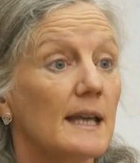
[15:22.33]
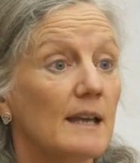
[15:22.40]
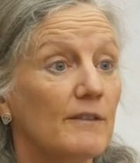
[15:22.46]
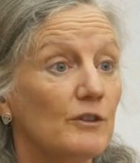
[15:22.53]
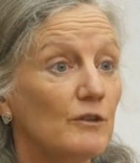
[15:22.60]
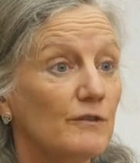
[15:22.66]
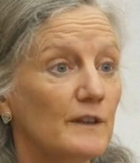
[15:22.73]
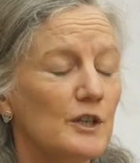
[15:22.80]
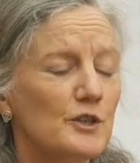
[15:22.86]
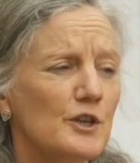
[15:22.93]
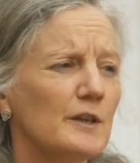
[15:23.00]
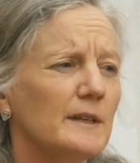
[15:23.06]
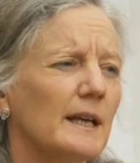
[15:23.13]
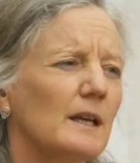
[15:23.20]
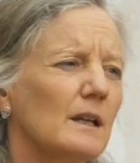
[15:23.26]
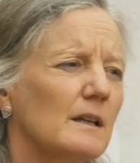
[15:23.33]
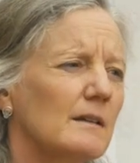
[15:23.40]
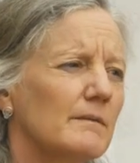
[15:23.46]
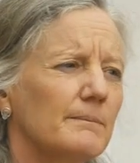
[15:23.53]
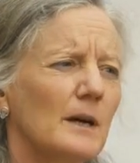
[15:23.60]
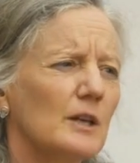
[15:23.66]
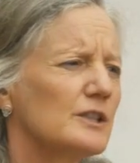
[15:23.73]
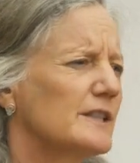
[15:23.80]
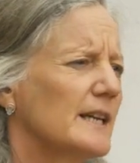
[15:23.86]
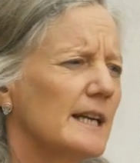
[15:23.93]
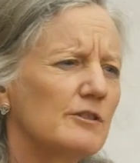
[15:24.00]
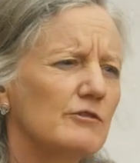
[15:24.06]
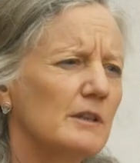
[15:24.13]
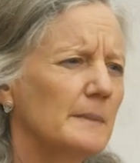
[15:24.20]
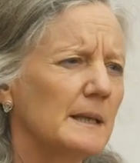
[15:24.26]
if you feel you don't get much
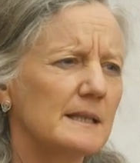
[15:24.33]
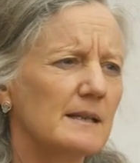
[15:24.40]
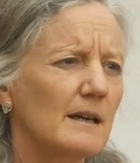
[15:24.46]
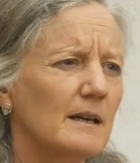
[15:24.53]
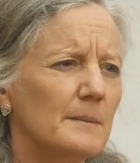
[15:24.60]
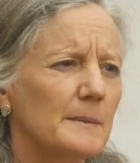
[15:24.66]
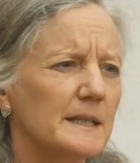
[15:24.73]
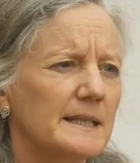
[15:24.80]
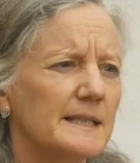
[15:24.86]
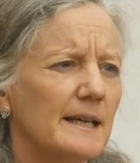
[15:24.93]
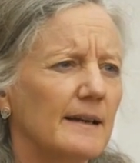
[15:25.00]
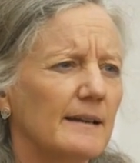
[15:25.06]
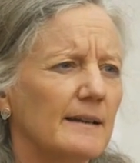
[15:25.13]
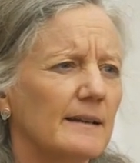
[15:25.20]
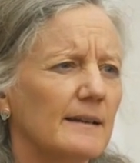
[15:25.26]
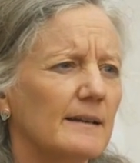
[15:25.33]
daydreaming time in a day.